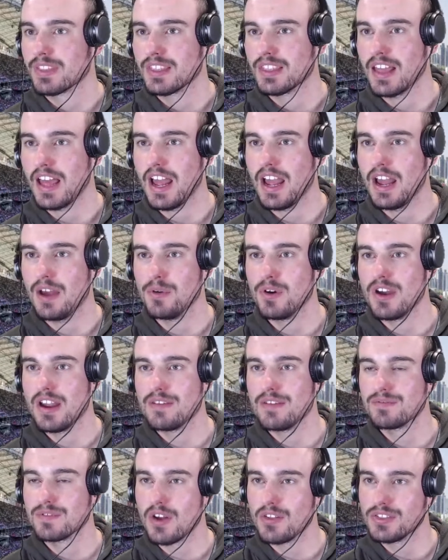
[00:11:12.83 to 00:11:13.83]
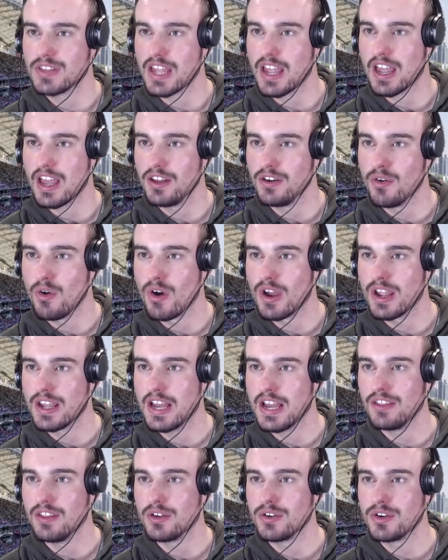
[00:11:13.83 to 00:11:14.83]
And we've got there Hanoi,
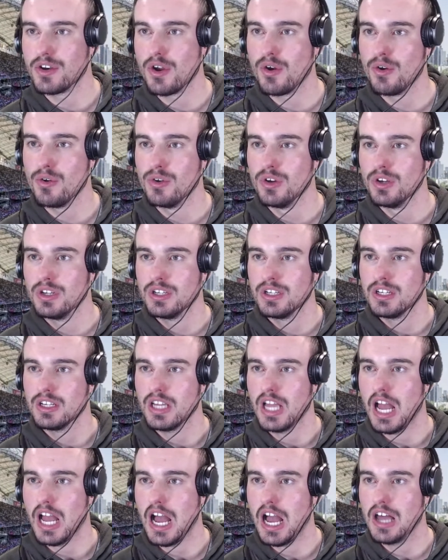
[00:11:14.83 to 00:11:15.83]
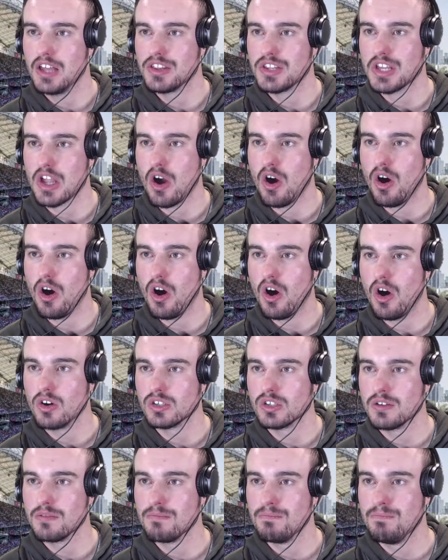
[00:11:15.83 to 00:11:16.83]
Adadu, the
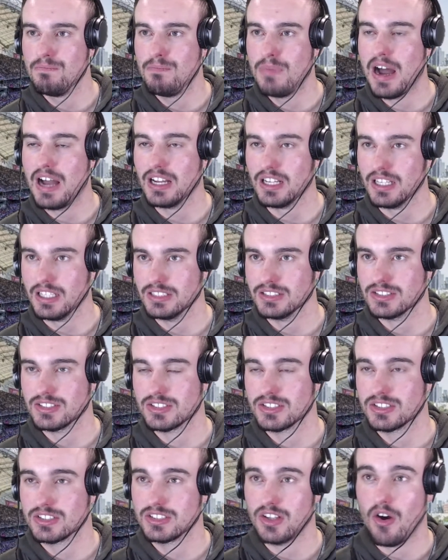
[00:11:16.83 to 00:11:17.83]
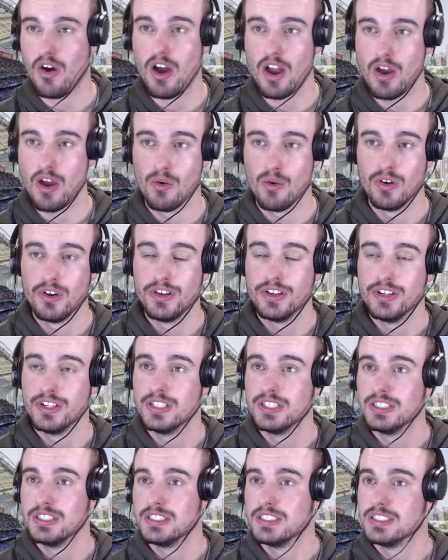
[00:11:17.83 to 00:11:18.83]
Ongbuk style.
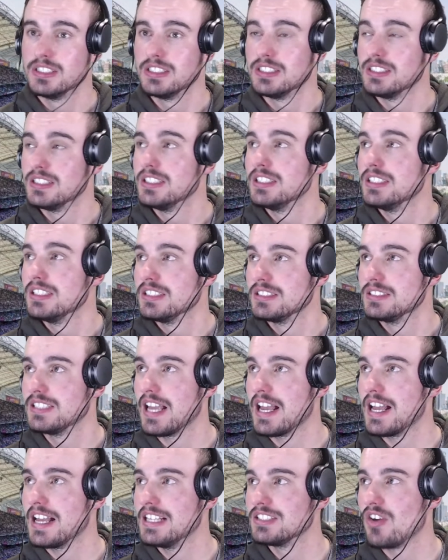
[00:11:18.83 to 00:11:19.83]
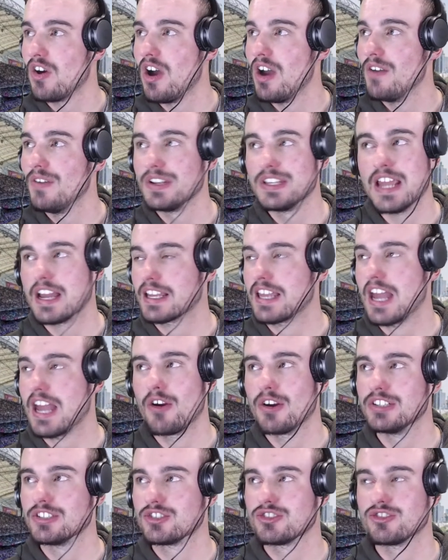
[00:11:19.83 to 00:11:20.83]
Says Ivan. Yeah,
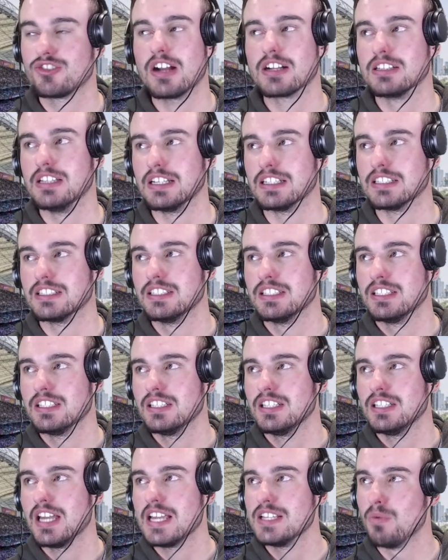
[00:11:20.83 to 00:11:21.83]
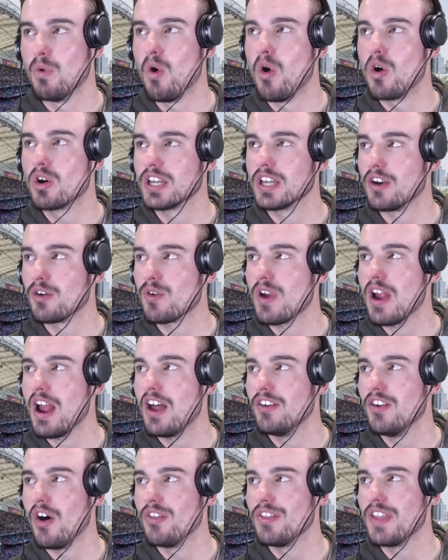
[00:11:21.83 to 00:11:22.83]
Curry's struggling. He's walking
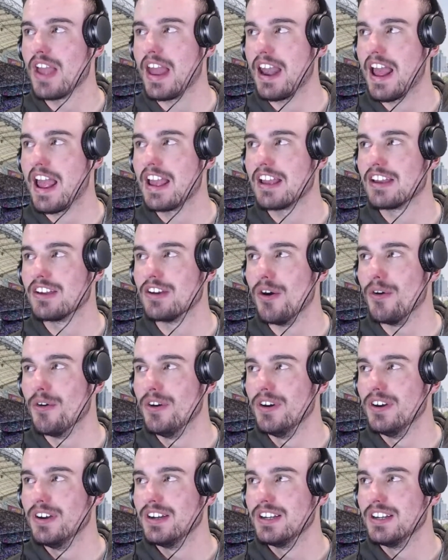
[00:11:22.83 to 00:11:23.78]
around on that ankle.